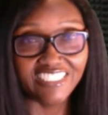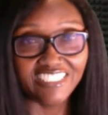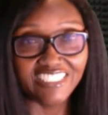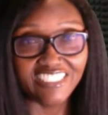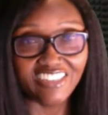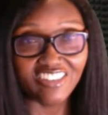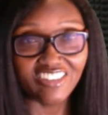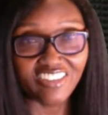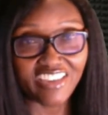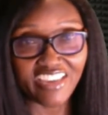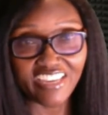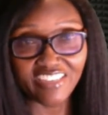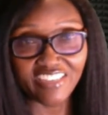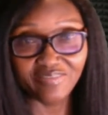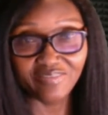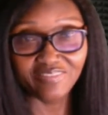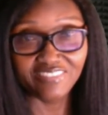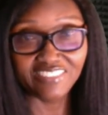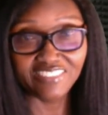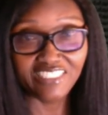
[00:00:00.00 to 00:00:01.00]
okay,
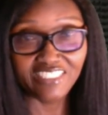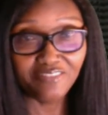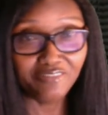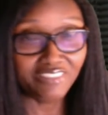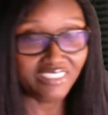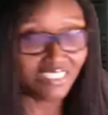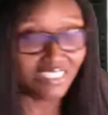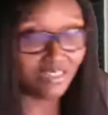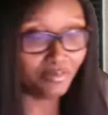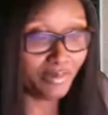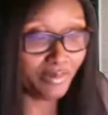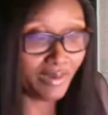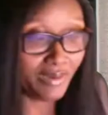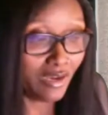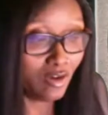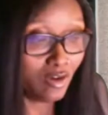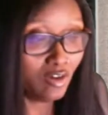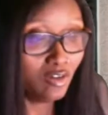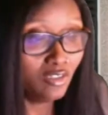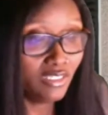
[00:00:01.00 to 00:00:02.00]
she was telling me,
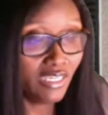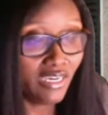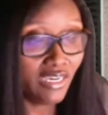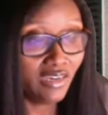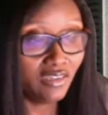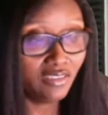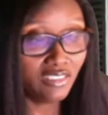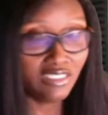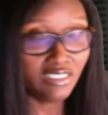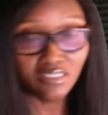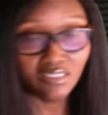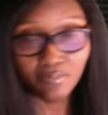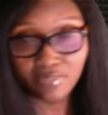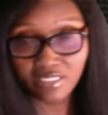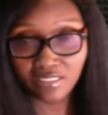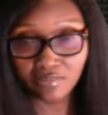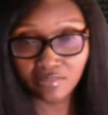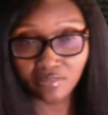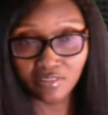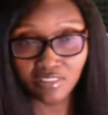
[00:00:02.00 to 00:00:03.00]
oh yeah, this
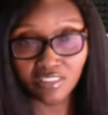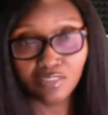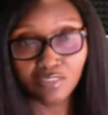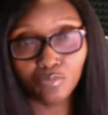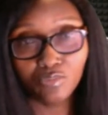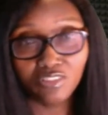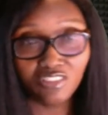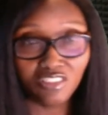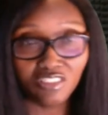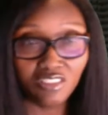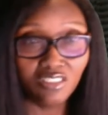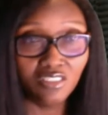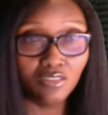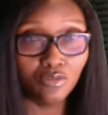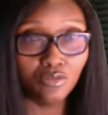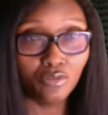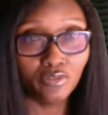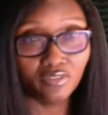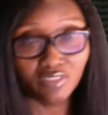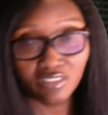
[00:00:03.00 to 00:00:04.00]
one cheated
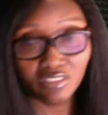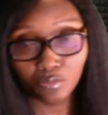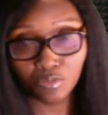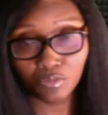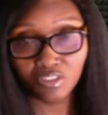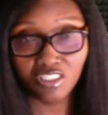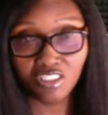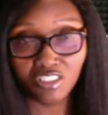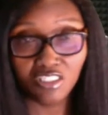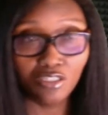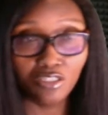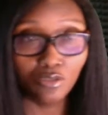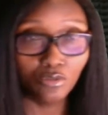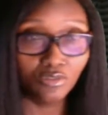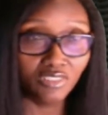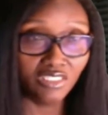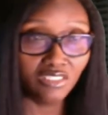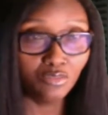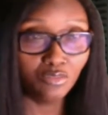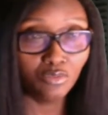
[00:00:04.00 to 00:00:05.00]
on her, this one cheated
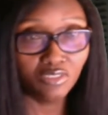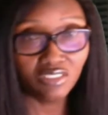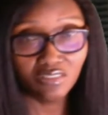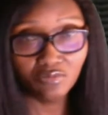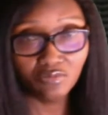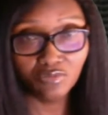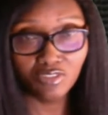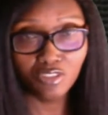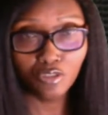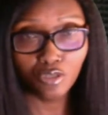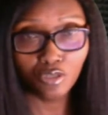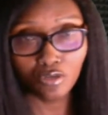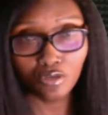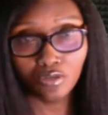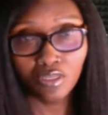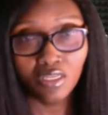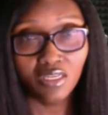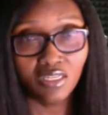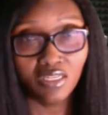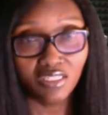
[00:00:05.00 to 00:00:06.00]
on this one,
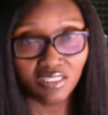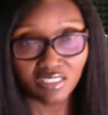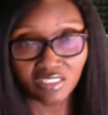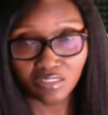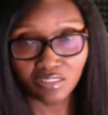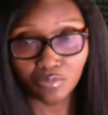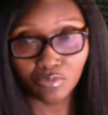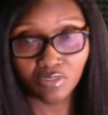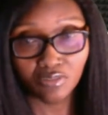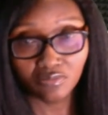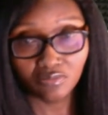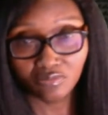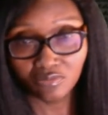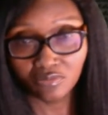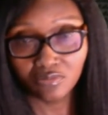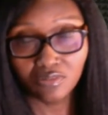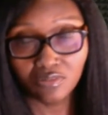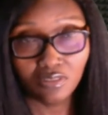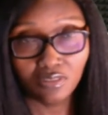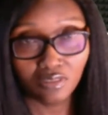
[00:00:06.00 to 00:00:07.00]
this one,
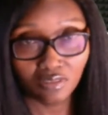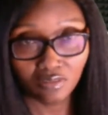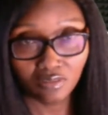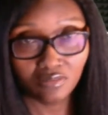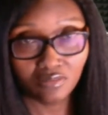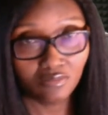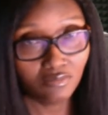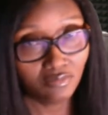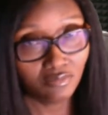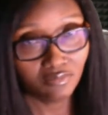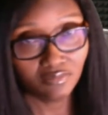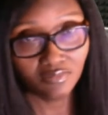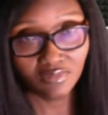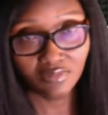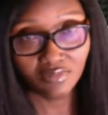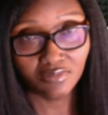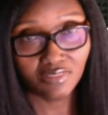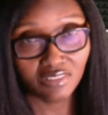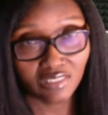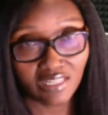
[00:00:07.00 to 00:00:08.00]

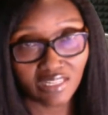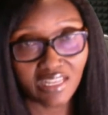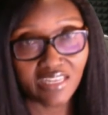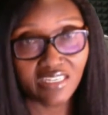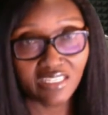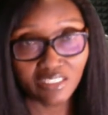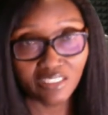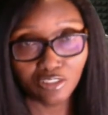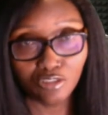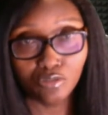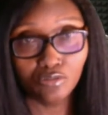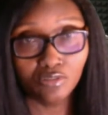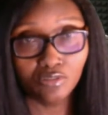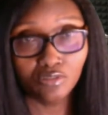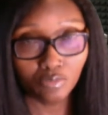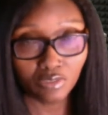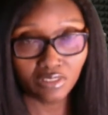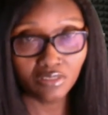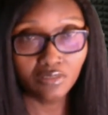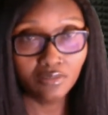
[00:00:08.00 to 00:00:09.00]
there's a lot of issues
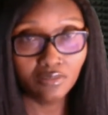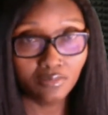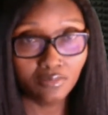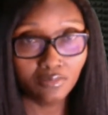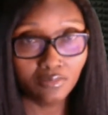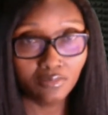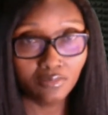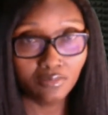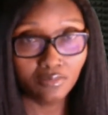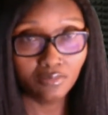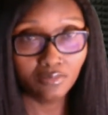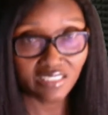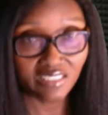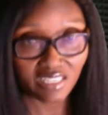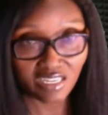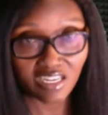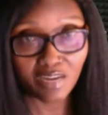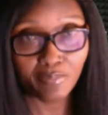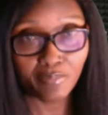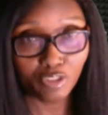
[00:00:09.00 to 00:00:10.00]
with the
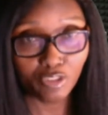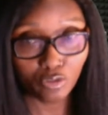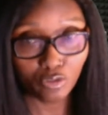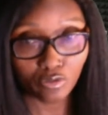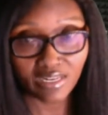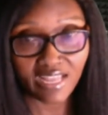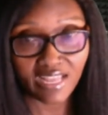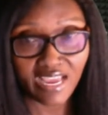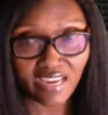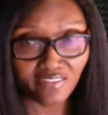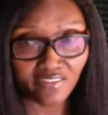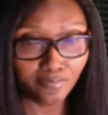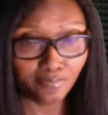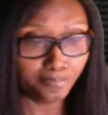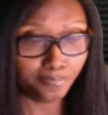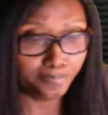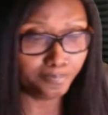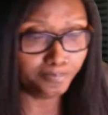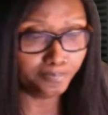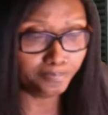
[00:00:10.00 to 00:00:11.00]
guys that come into her
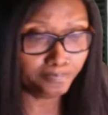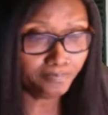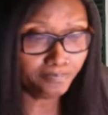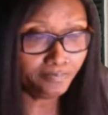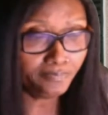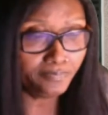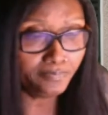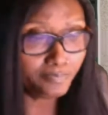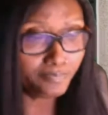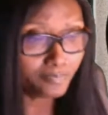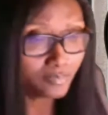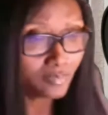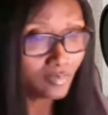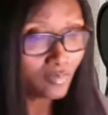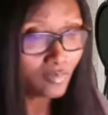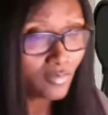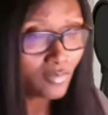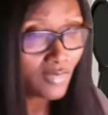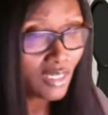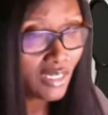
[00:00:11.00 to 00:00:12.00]
life.
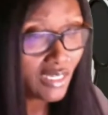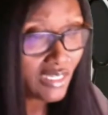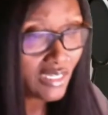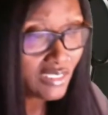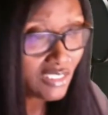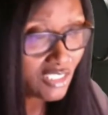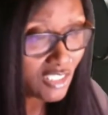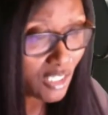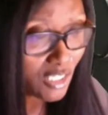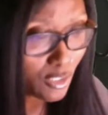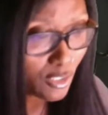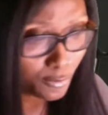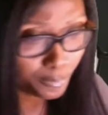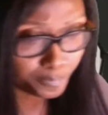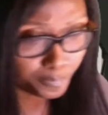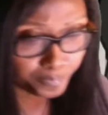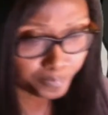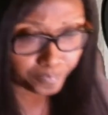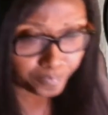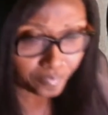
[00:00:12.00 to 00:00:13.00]
And
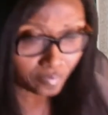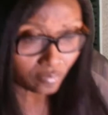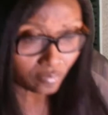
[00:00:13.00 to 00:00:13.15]
so